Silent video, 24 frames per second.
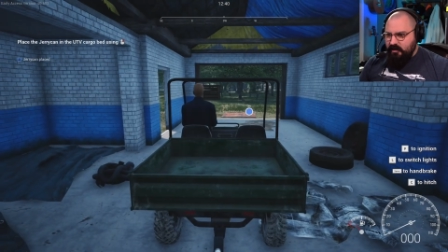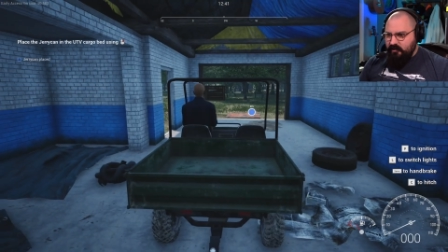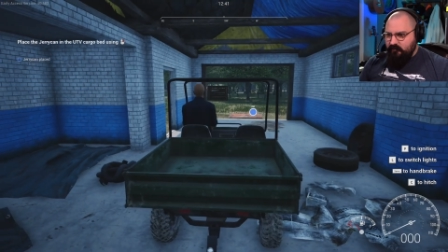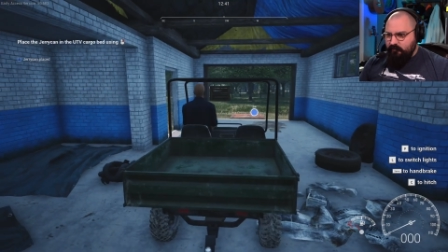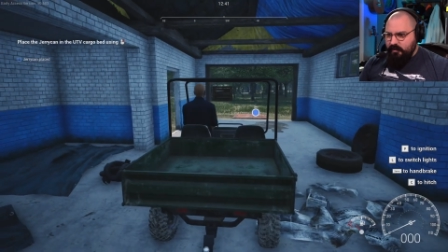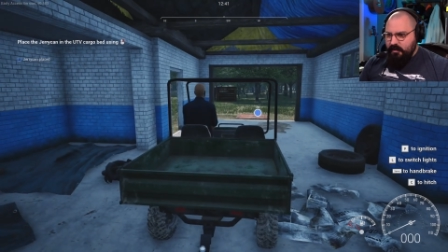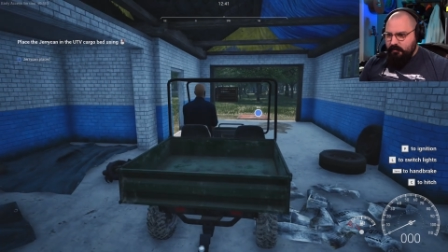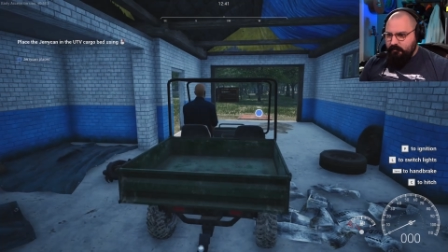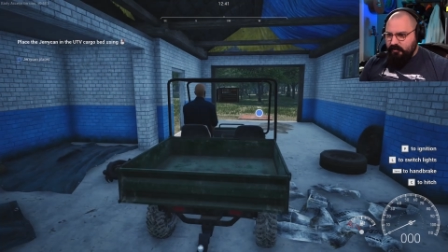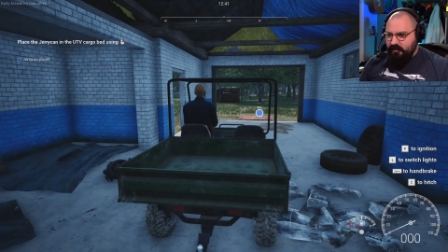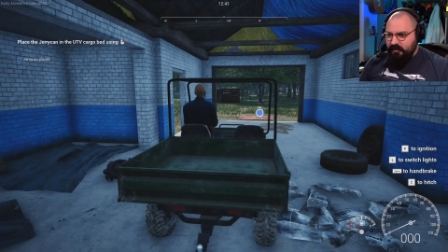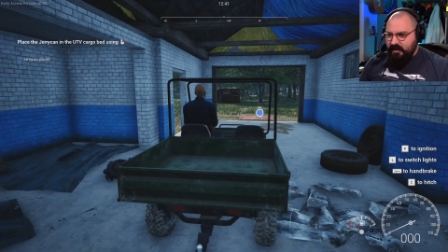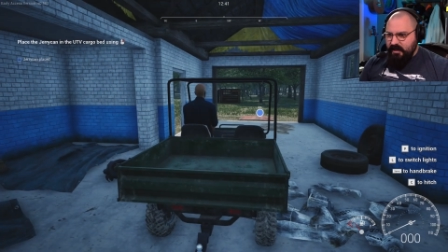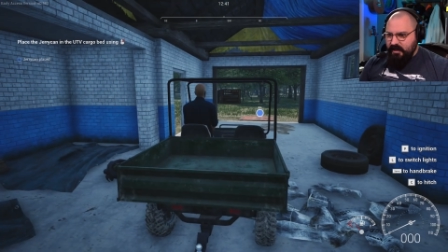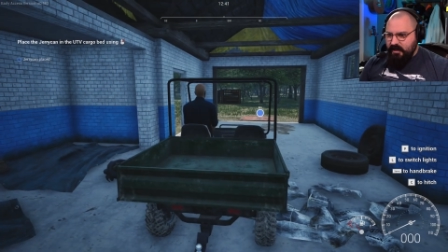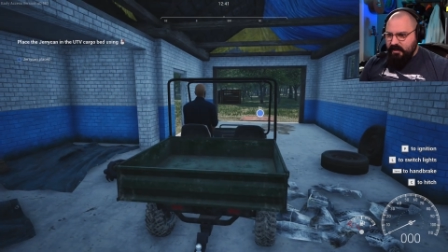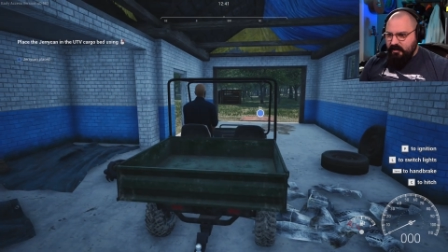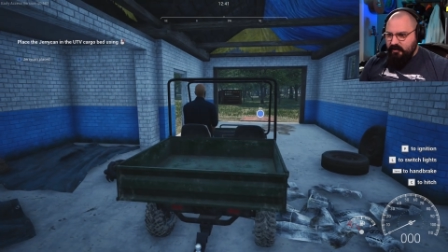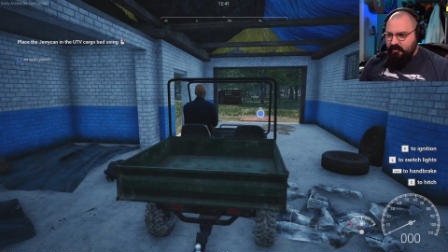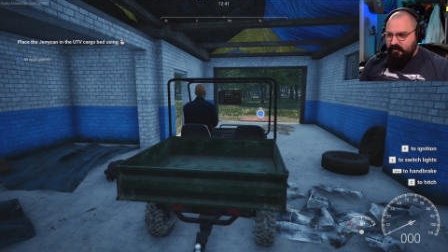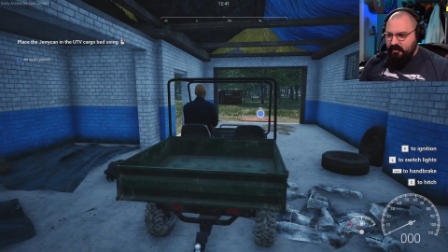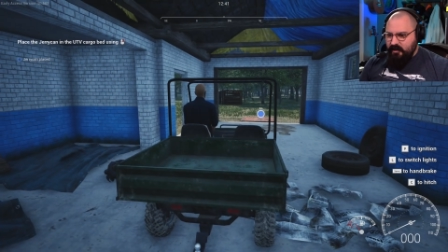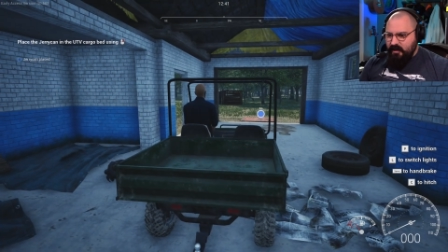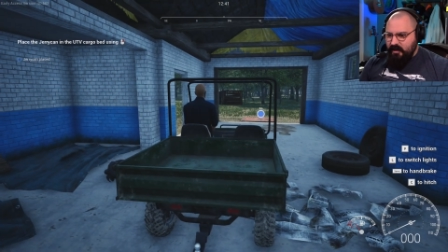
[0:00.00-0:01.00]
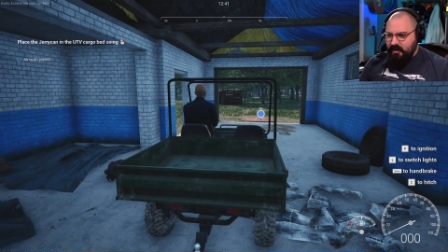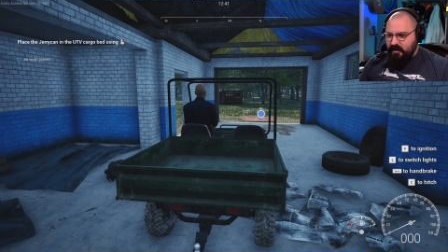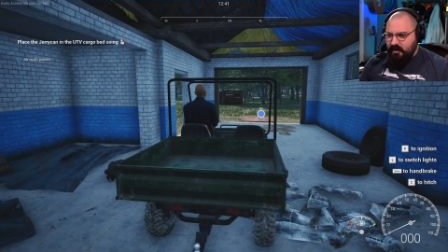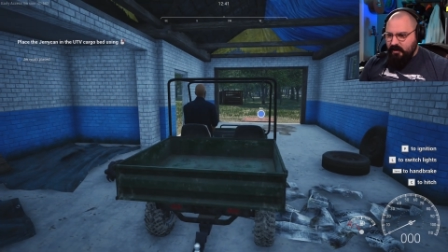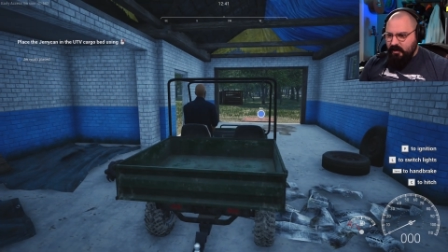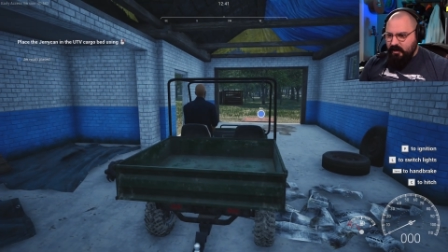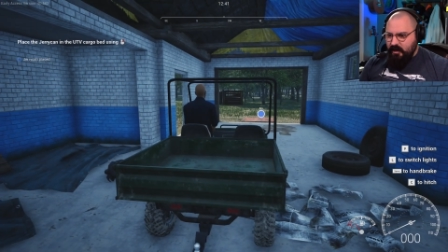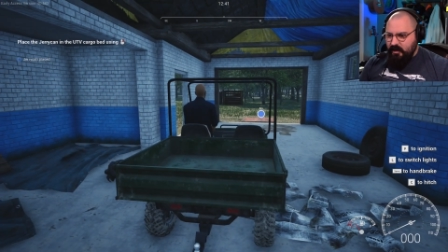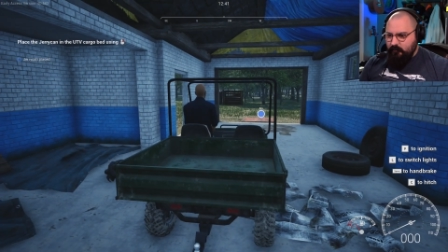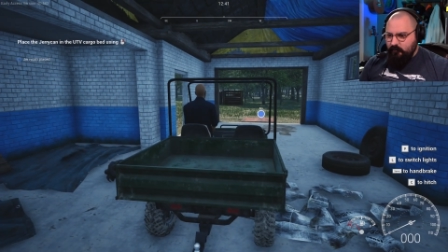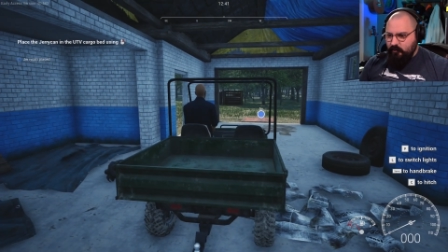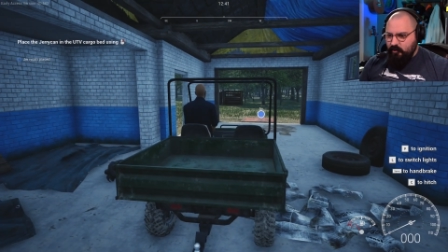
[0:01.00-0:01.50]
if people like it, then
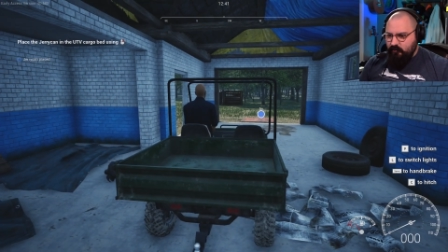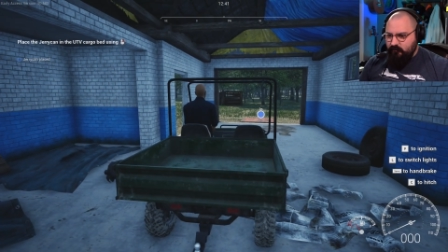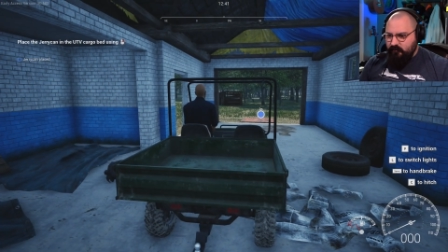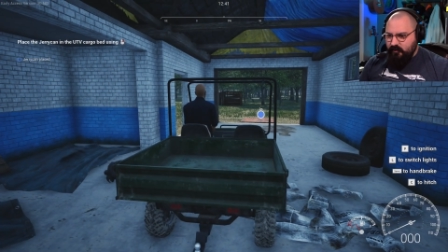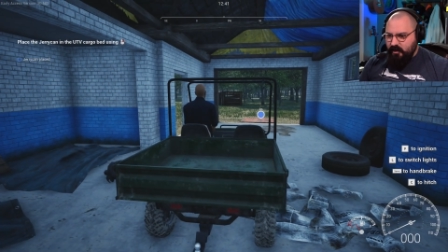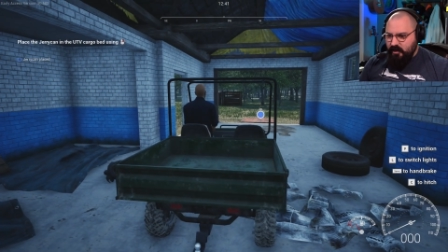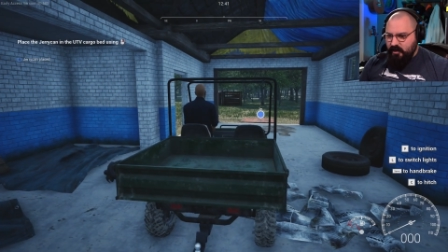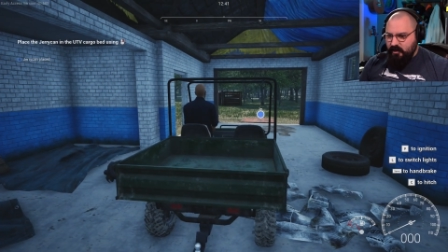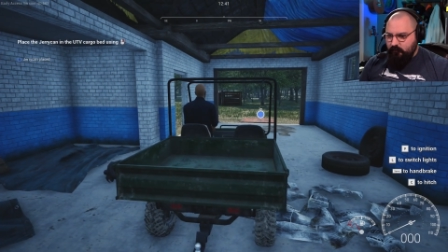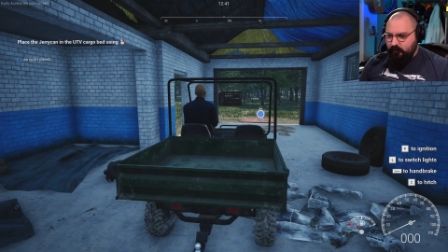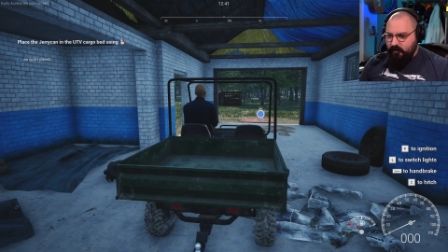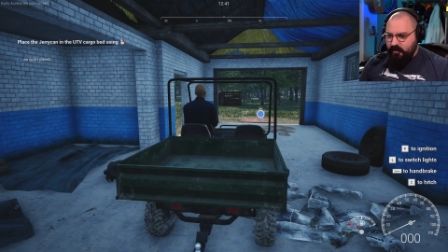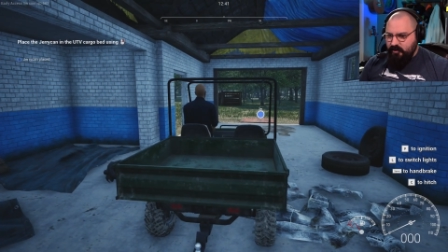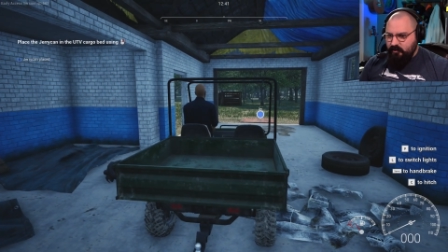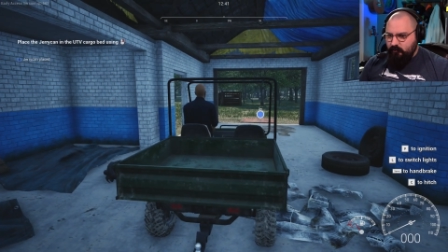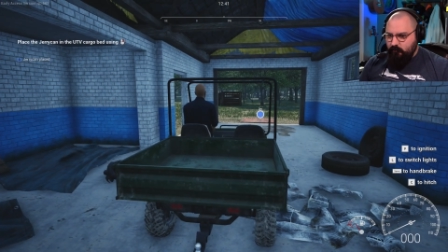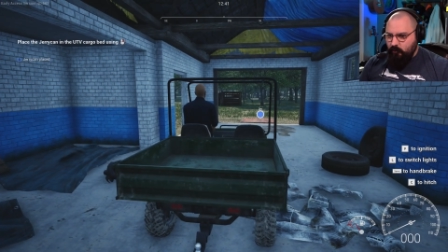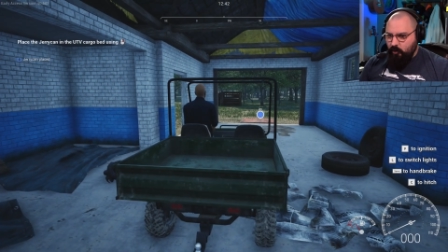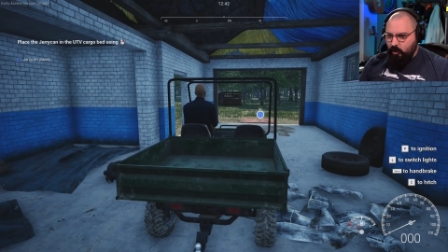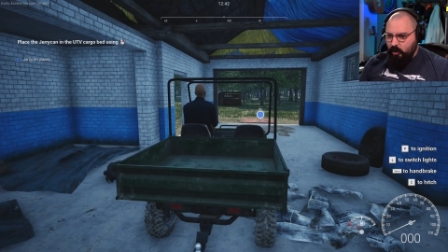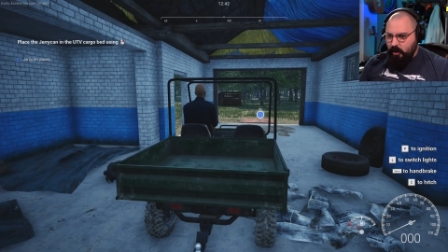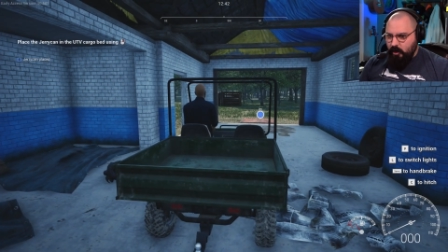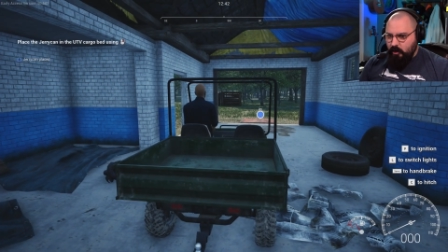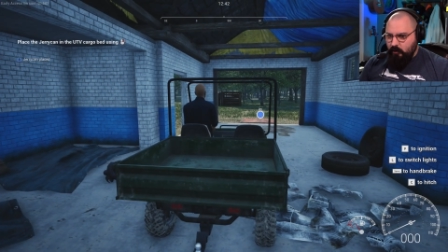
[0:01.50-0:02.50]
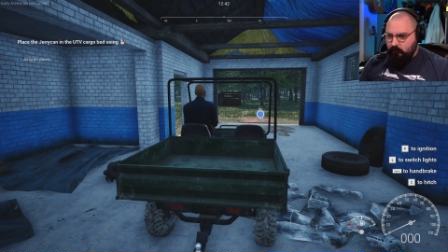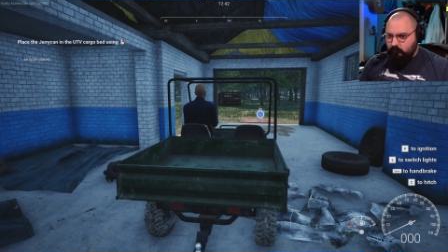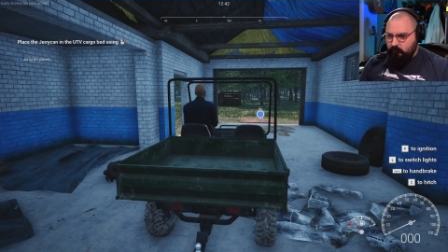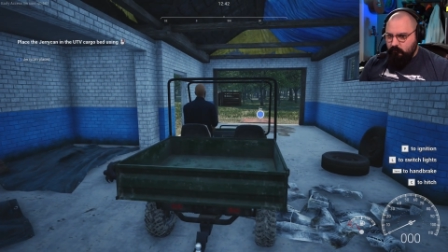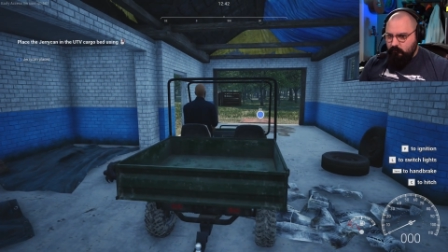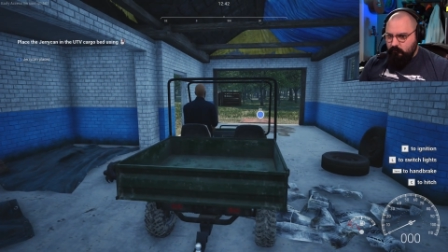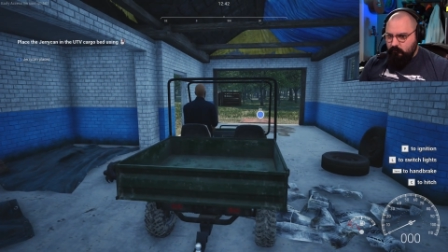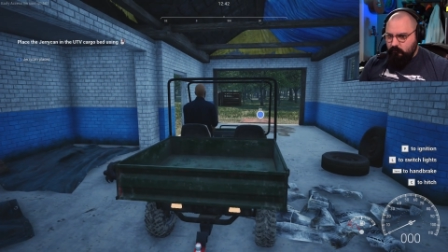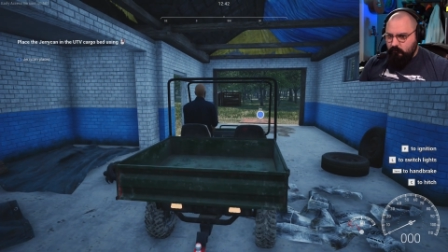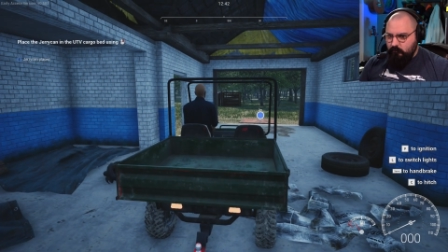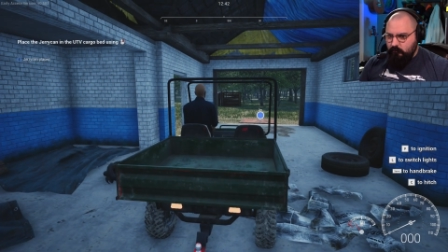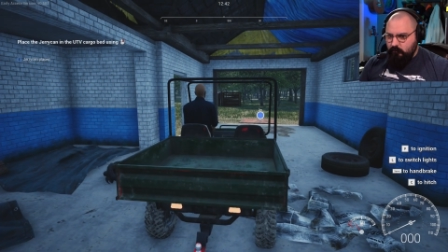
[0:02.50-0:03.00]
I move on and we do more.
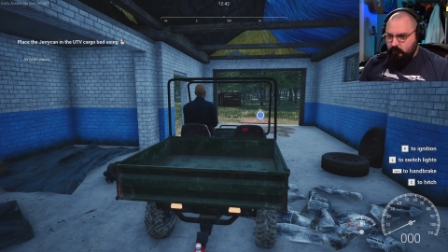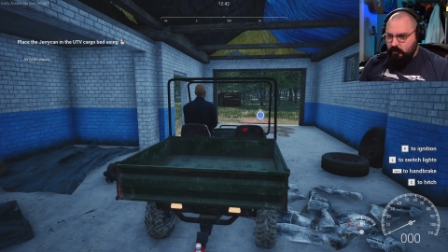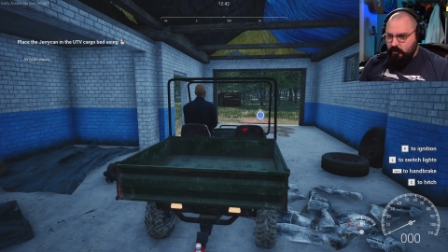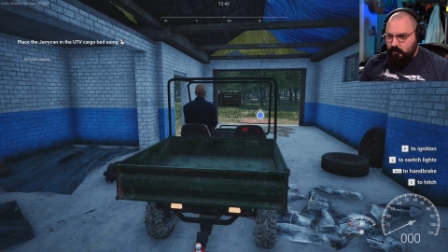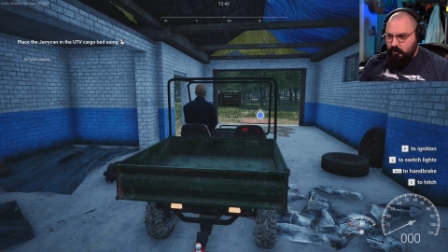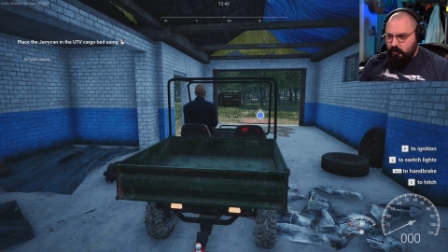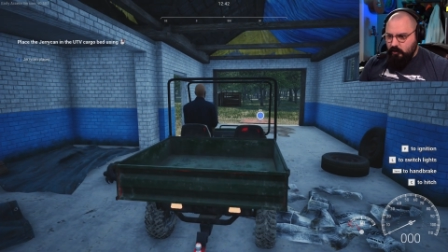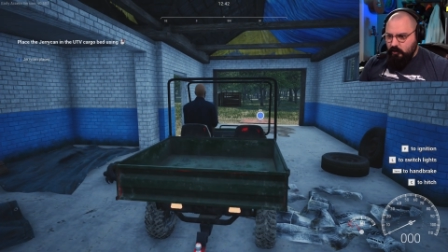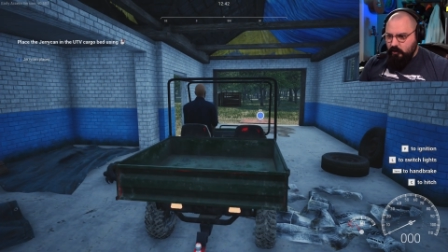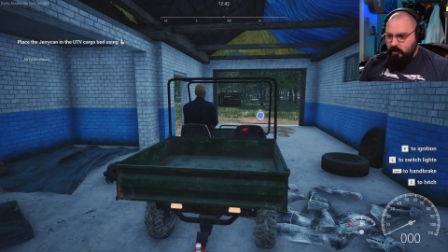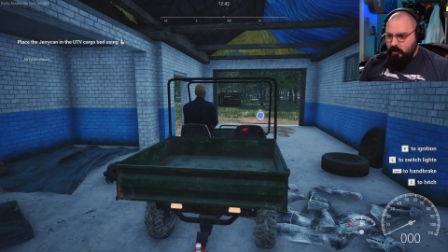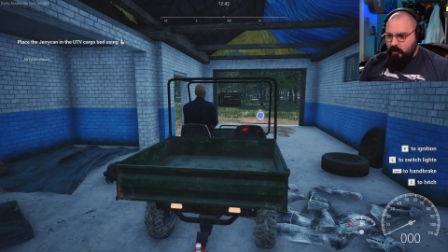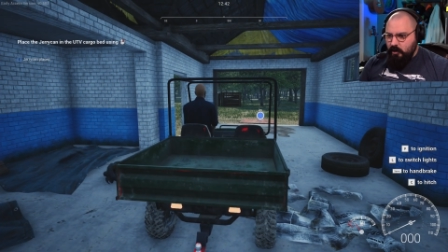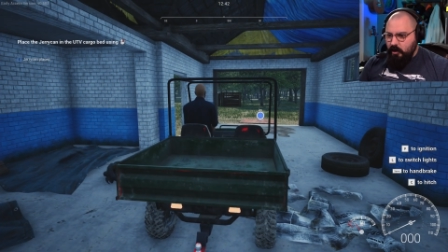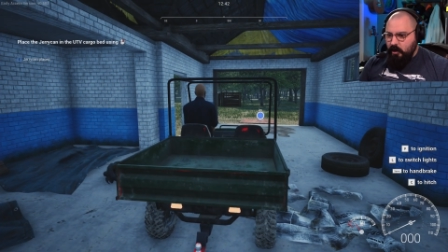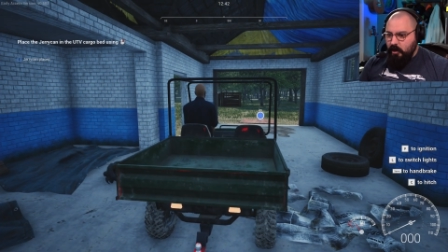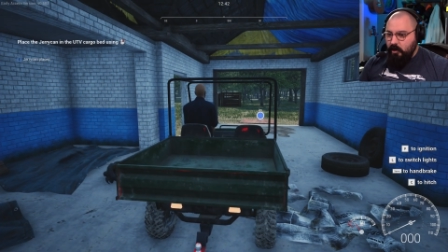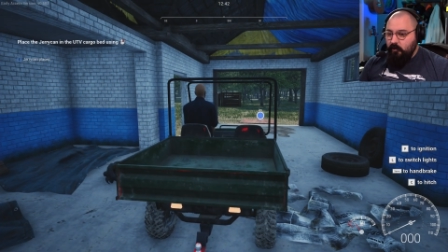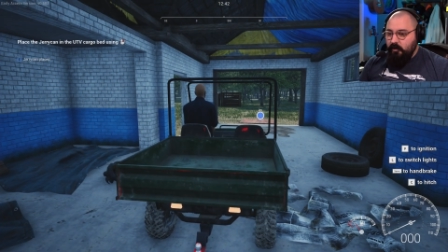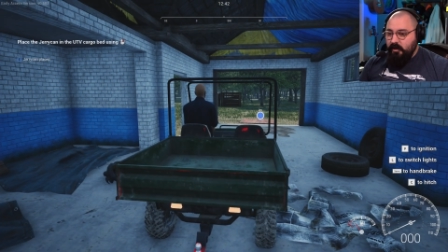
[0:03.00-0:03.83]
Oh,